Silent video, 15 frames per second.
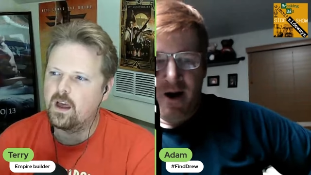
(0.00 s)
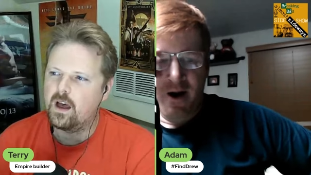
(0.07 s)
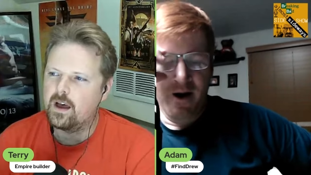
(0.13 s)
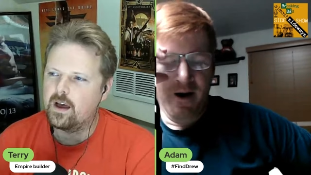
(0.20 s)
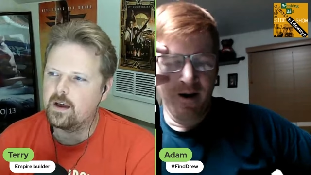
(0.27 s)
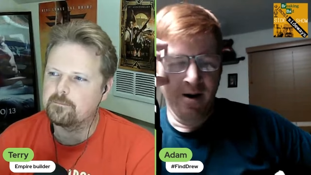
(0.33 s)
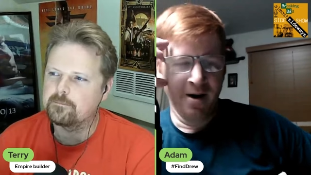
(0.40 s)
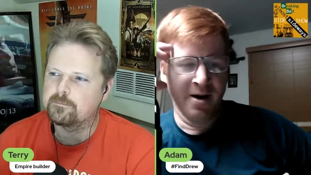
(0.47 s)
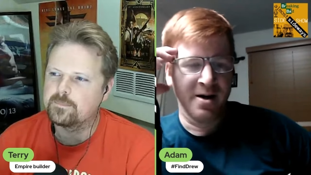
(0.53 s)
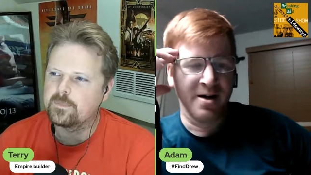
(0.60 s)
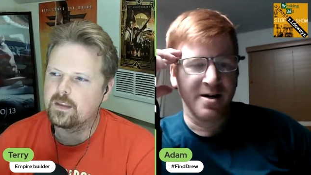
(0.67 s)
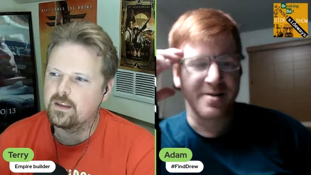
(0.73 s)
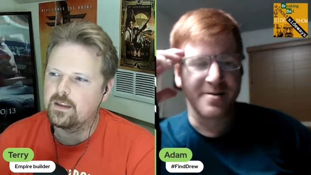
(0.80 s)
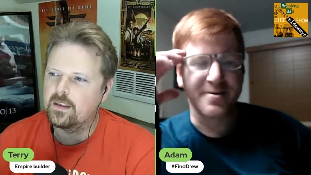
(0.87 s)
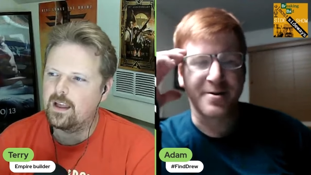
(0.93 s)
Speaker 1: Um,
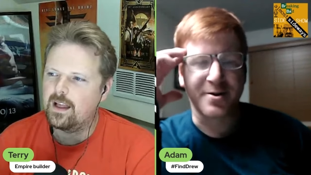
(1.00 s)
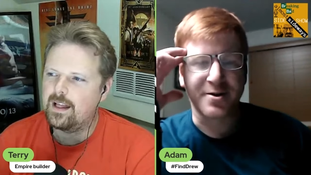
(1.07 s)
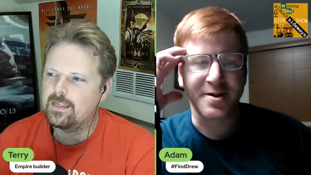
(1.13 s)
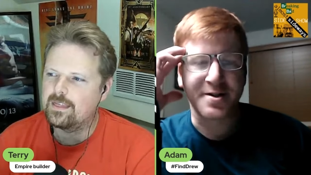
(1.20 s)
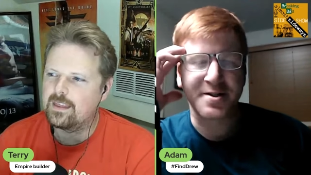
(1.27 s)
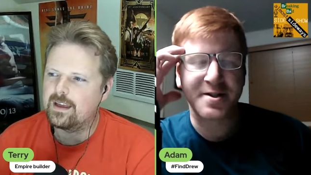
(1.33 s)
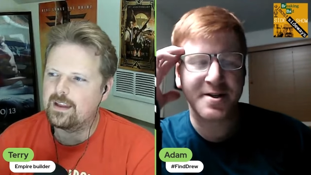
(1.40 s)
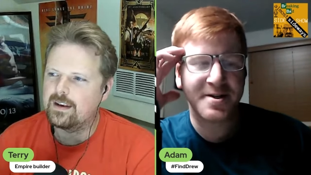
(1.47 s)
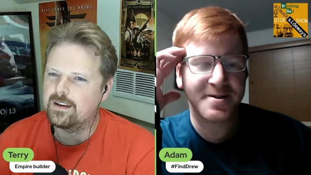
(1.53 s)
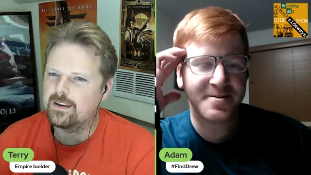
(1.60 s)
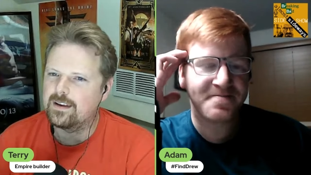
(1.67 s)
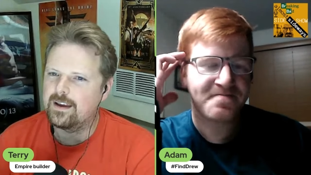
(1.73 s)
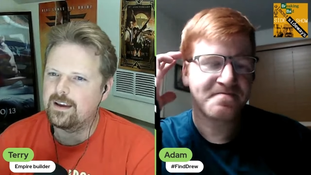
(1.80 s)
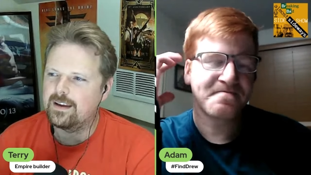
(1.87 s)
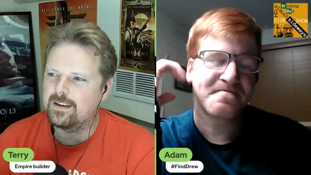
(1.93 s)
regrets. and then
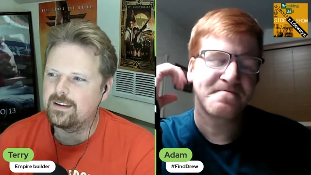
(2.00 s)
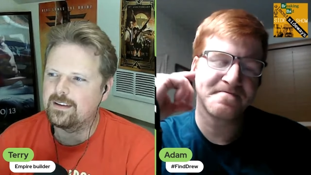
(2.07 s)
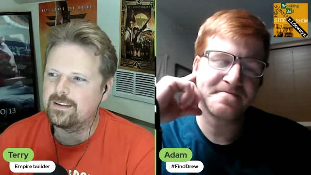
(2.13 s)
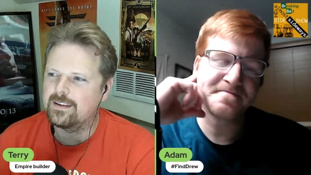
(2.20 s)
uh,